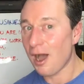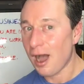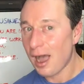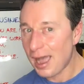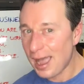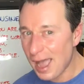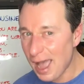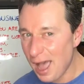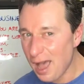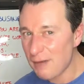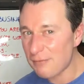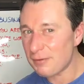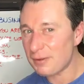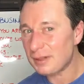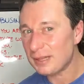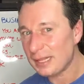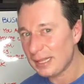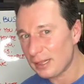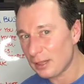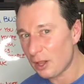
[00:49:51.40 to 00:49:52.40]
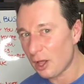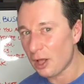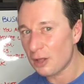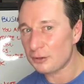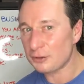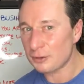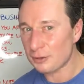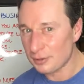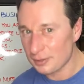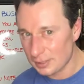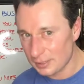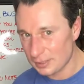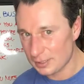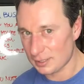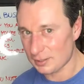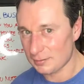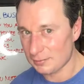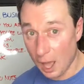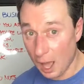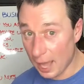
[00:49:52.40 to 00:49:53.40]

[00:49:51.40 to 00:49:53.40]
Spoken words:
I have a little alternative.